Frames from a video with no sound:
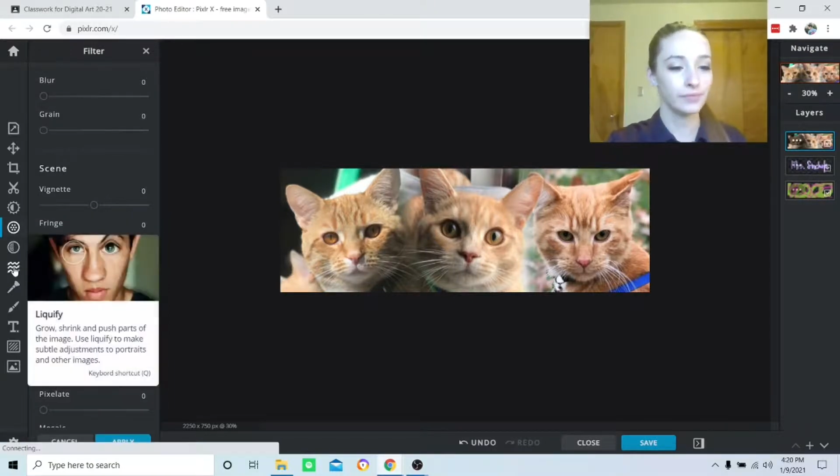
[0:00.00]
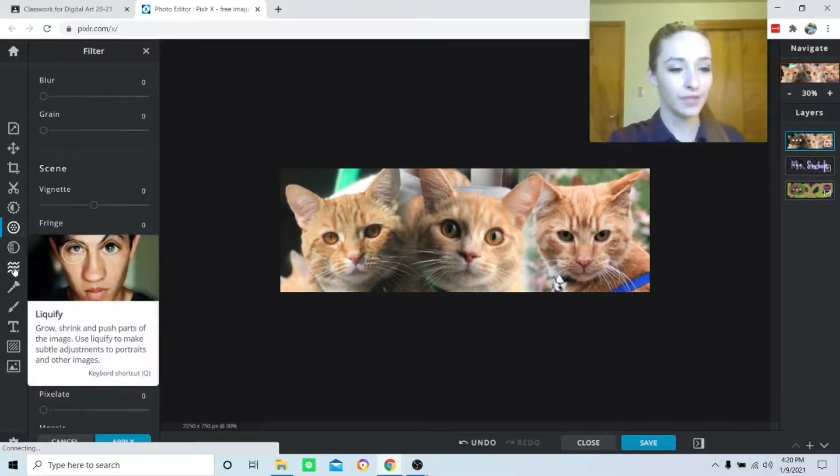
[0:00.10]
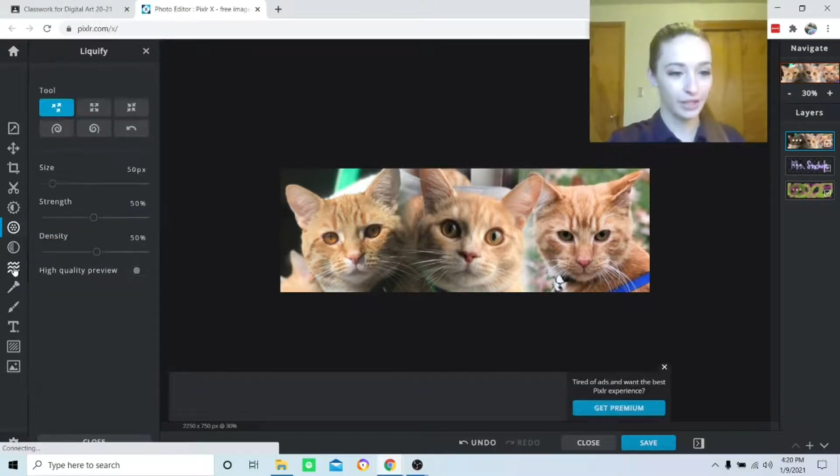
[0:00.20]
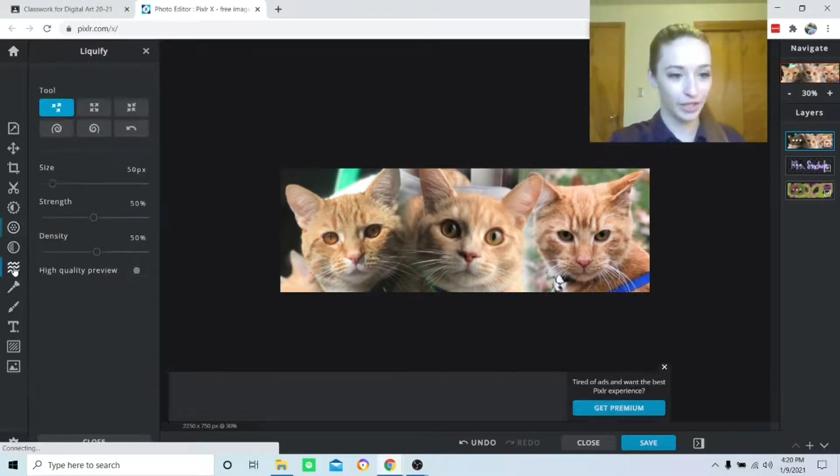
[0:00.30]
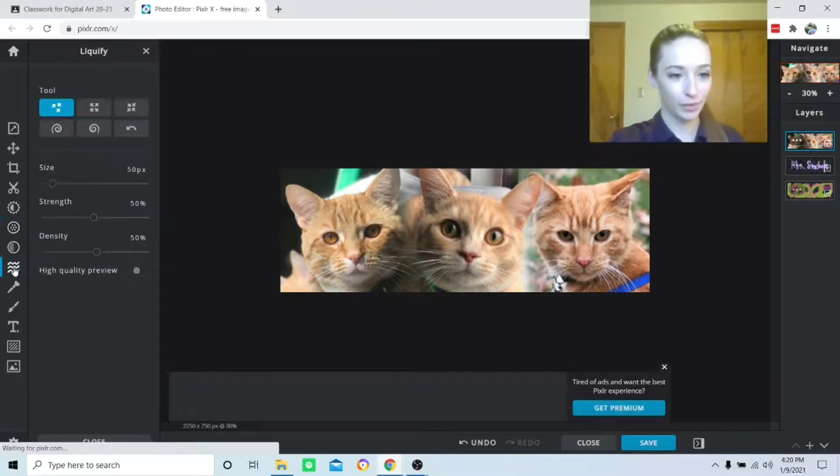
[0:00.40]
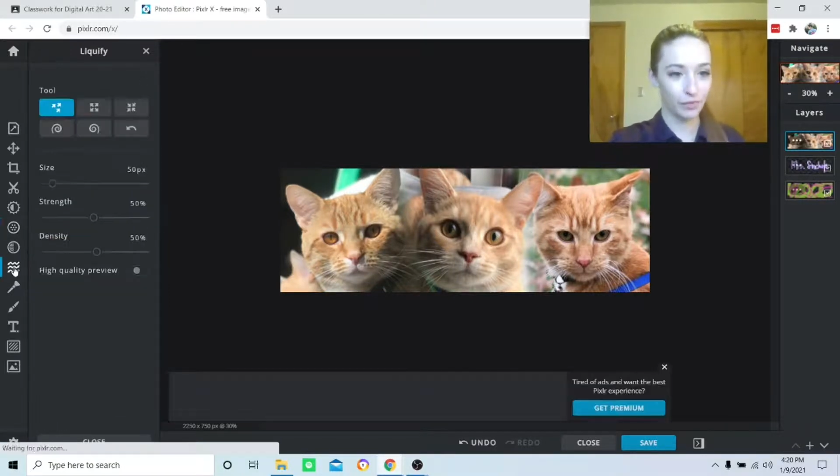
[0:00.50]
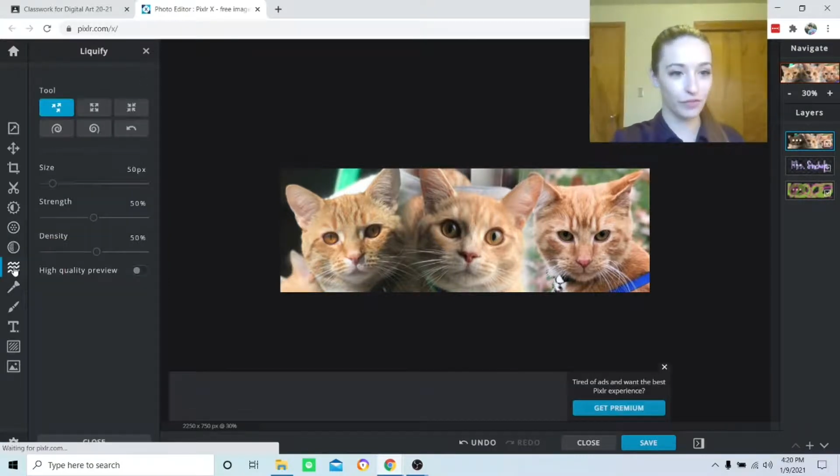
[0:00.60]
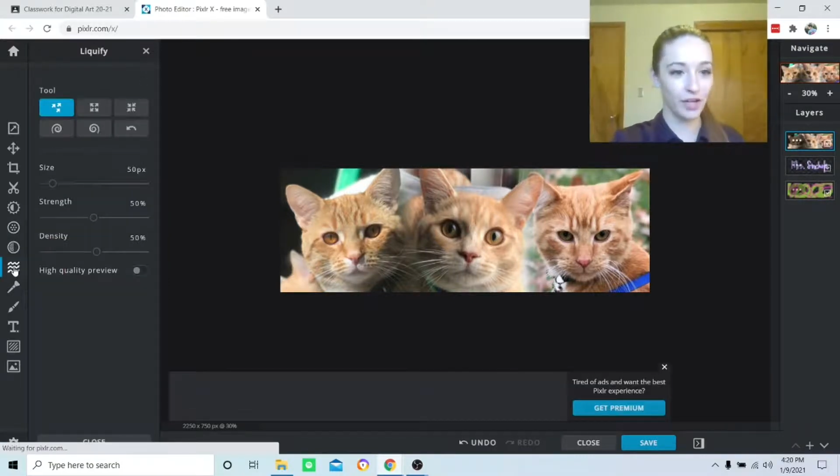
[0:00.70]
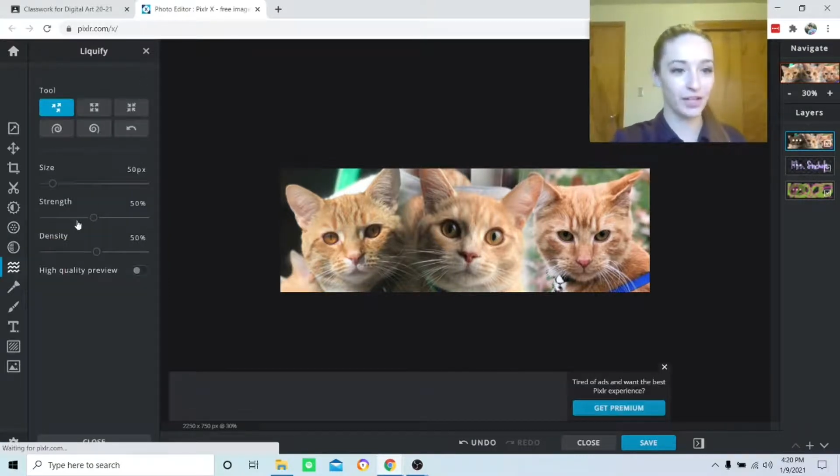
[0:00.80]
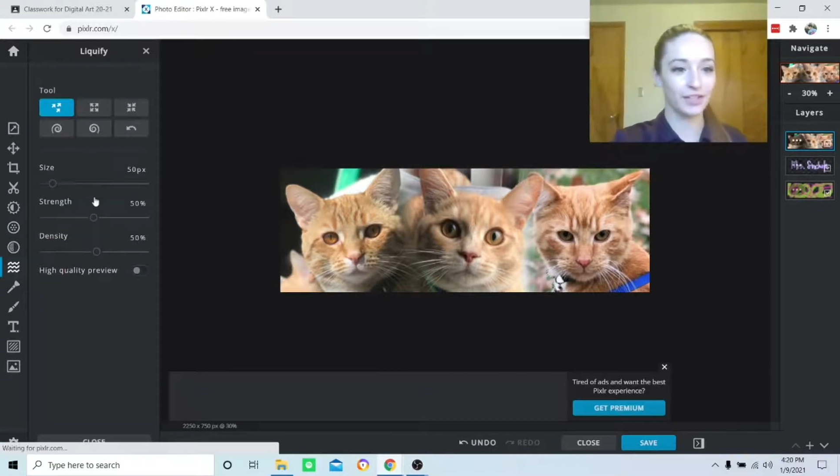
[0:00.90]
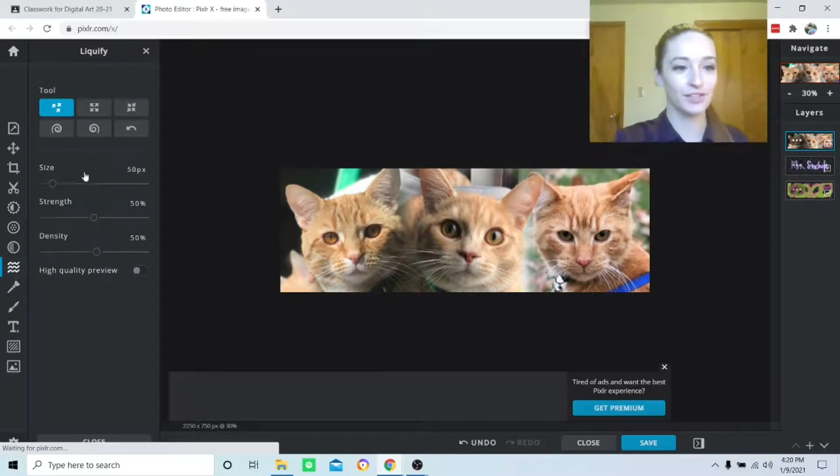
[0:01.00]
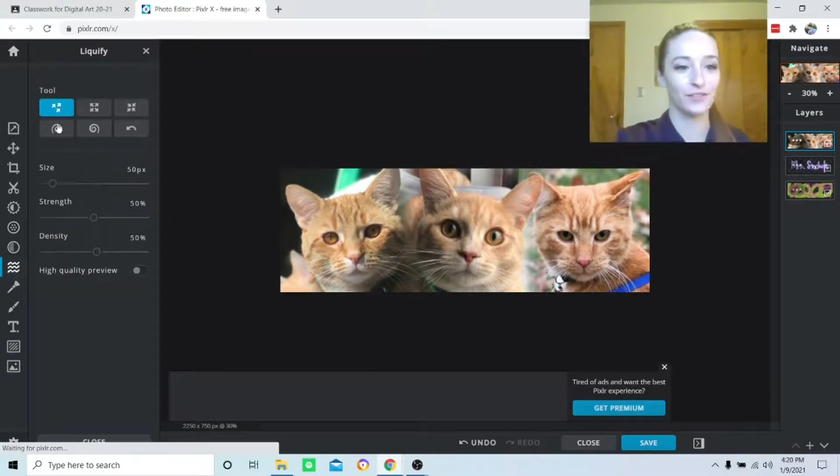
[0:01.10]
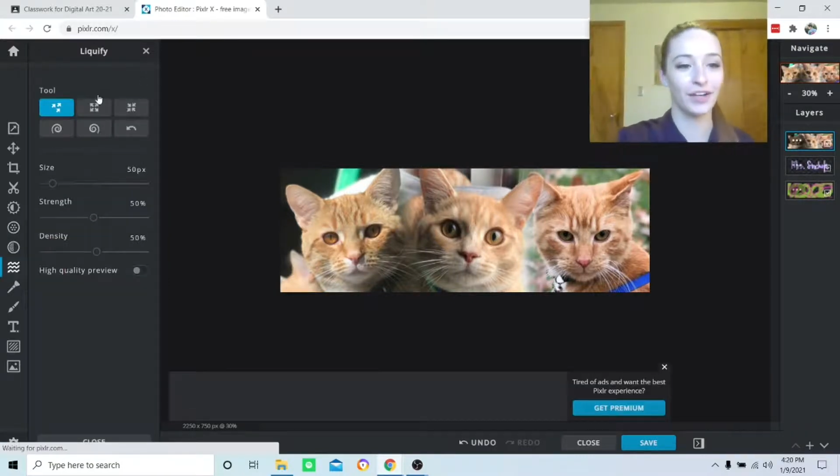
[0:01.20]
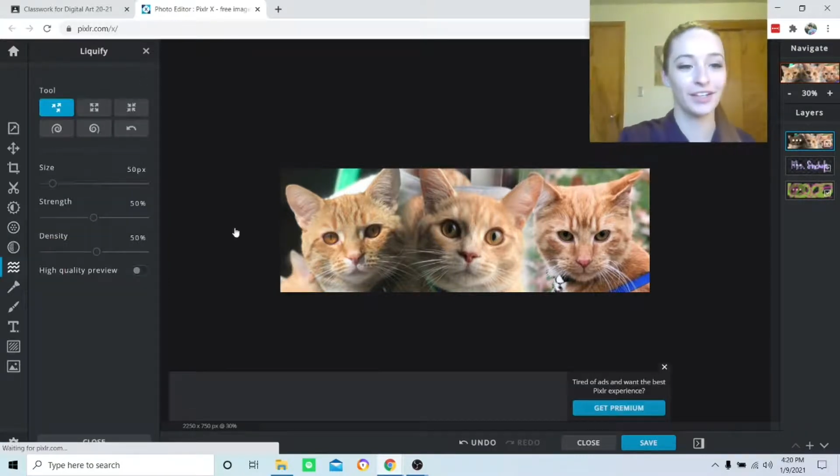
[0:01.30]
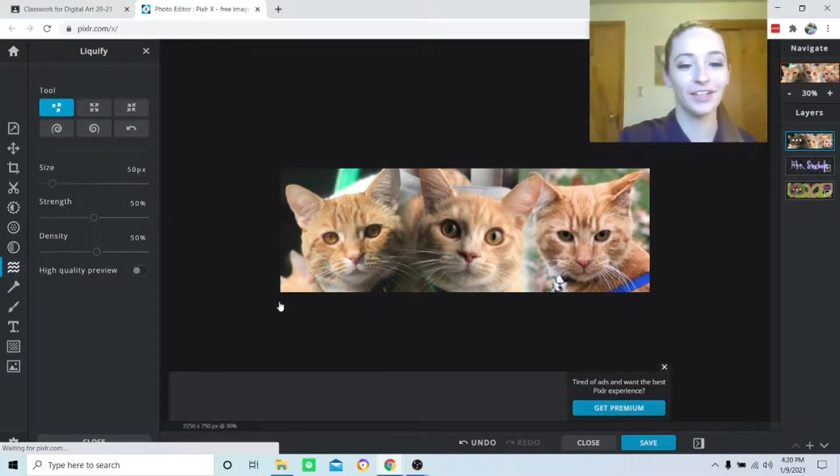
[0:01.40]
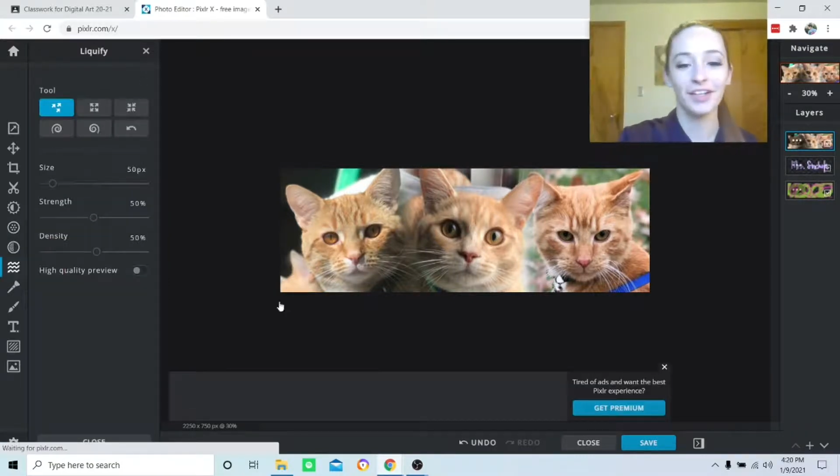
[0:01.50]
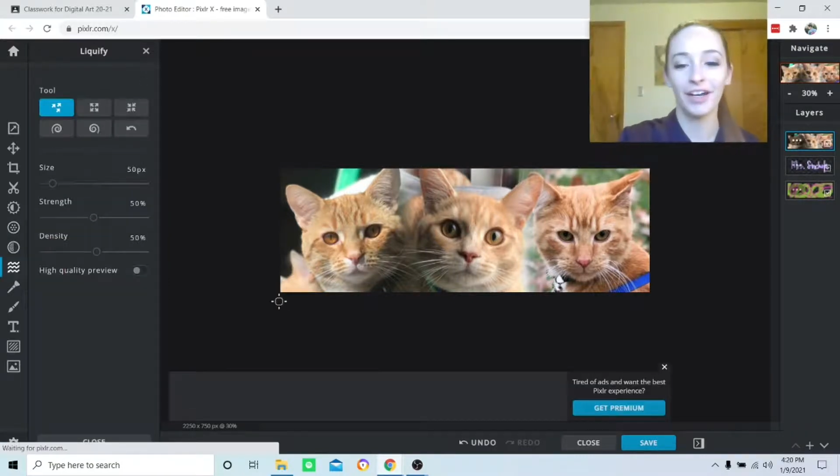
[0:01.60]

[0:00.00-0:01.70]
Liquefying is fun